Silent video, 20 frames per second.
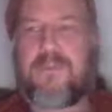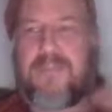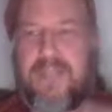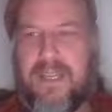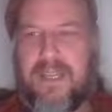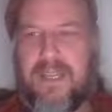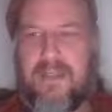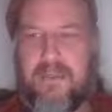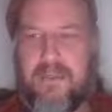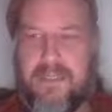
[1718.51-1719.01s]

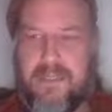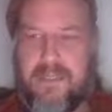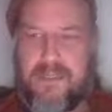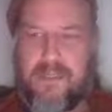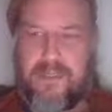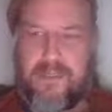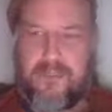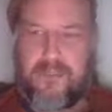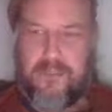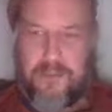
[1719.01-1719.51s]

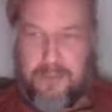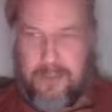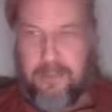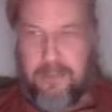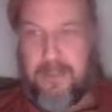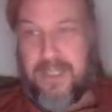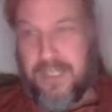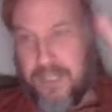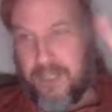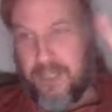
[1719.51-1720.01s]
language to
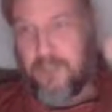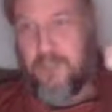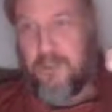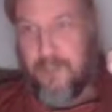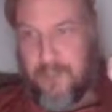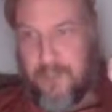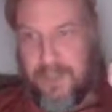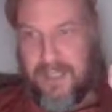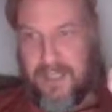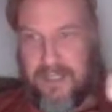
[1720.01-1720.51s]
be
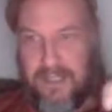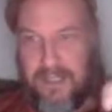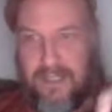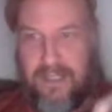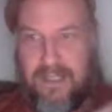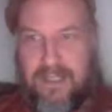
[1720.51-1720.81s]
human,